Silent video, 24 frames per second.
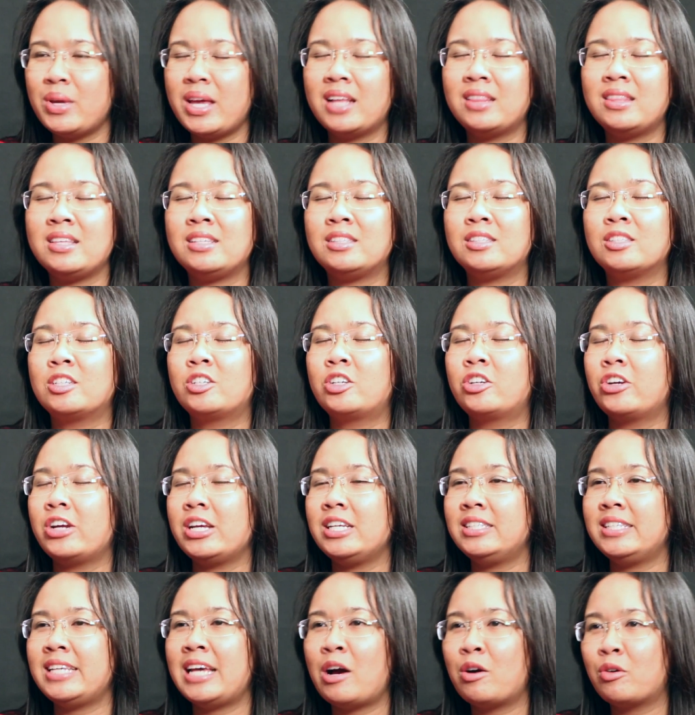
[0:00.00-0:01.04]
We had these
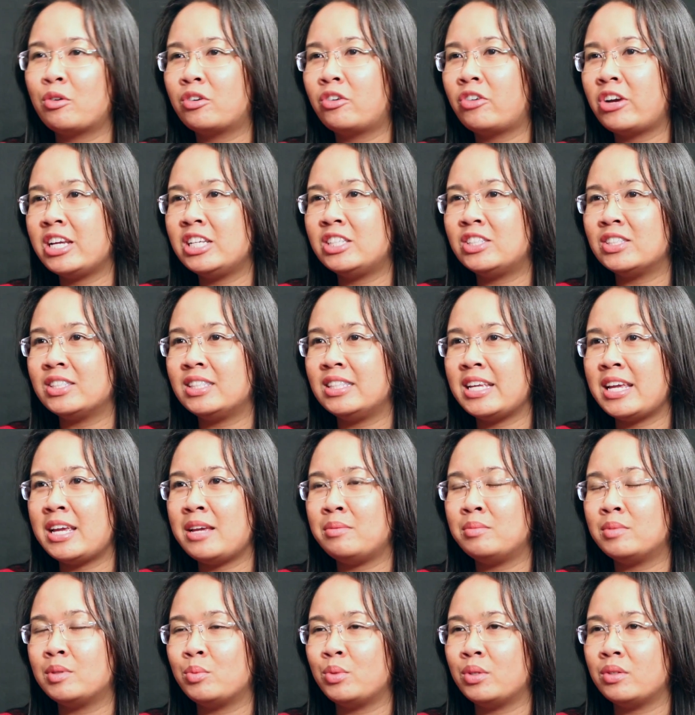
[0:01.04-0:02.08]
crazy, outrageous
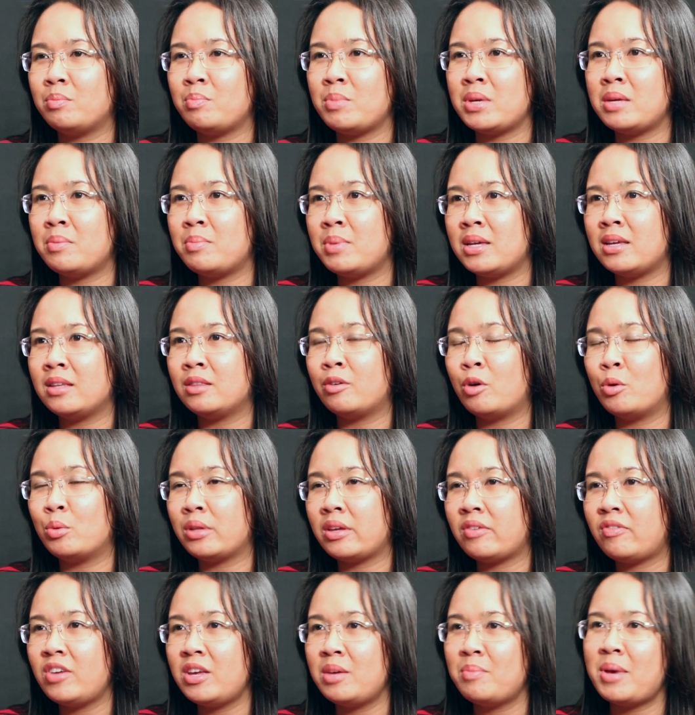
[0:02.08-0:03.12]
names with me being the
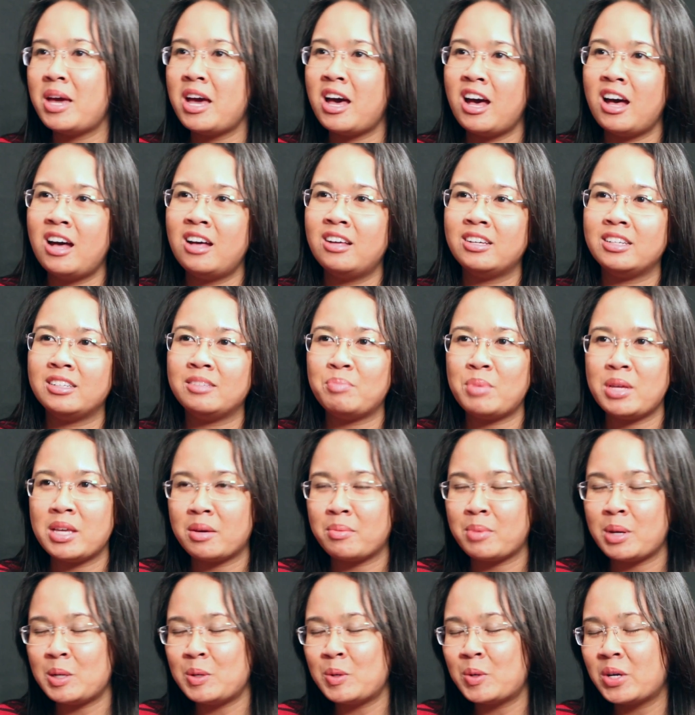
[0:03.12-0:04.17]
only female and
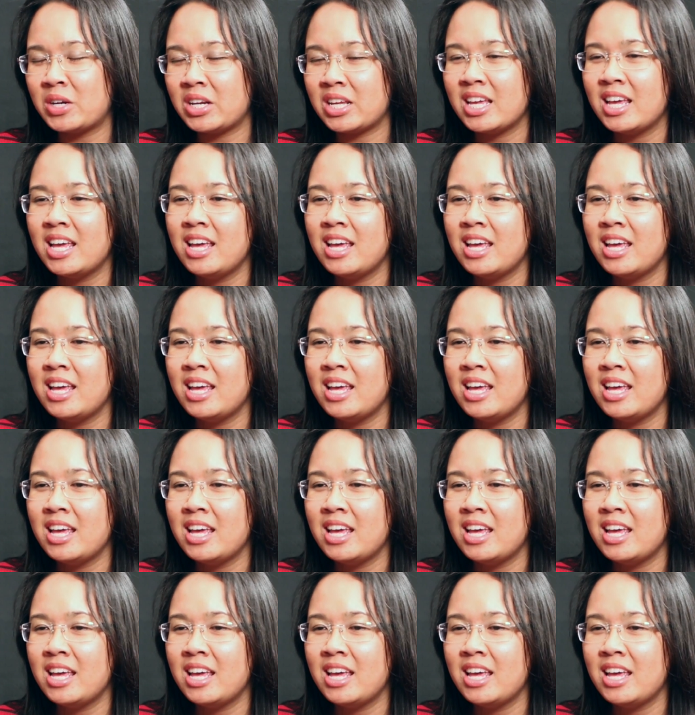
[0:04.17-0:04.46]
being a minority.